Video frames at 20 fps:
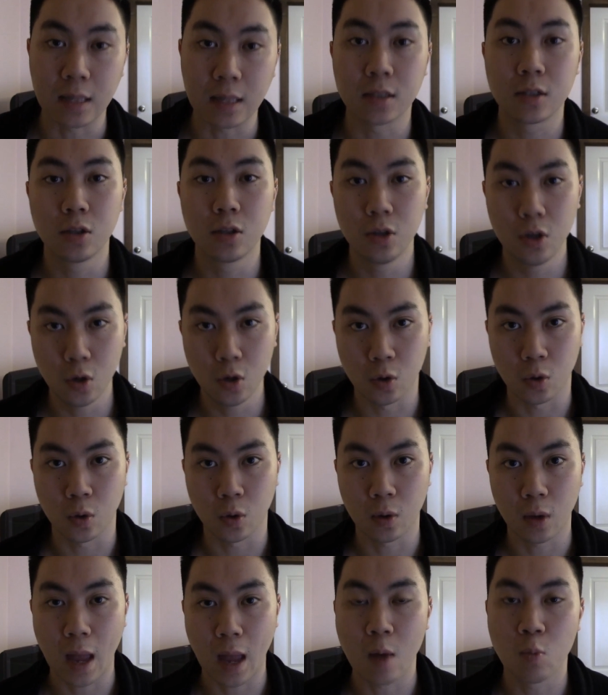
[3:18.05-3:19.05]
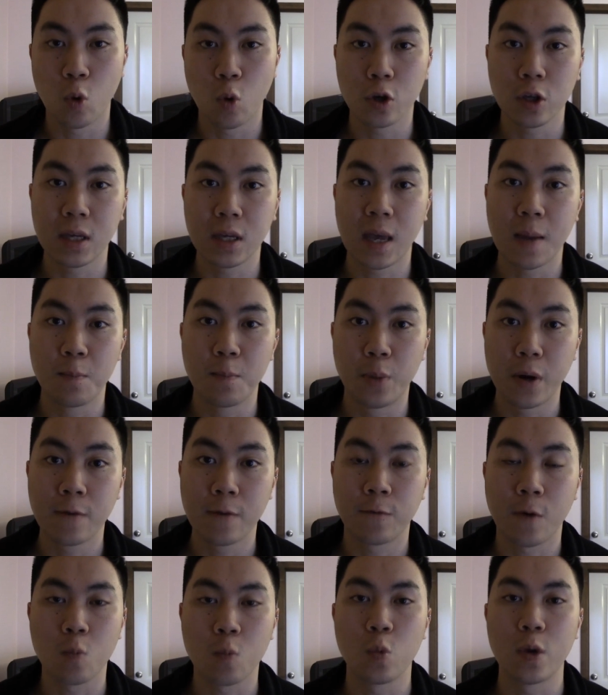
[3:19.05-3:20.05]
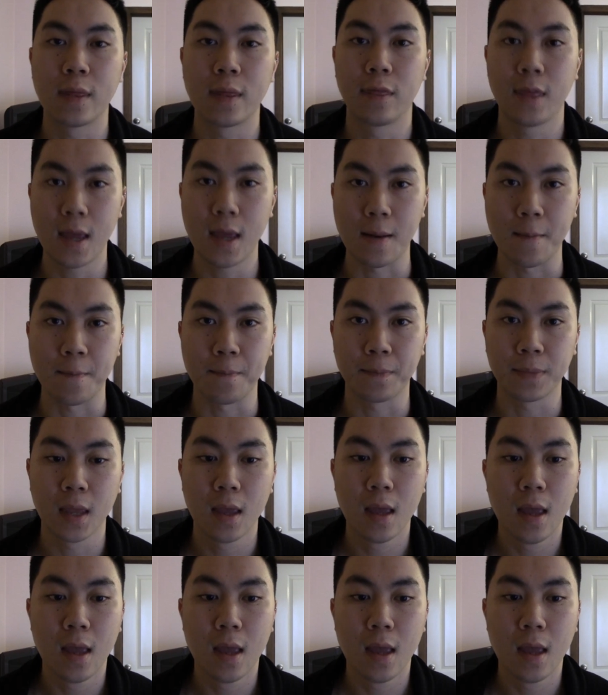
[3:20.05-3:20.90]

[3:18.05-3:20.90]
It's you and what you can bring from within.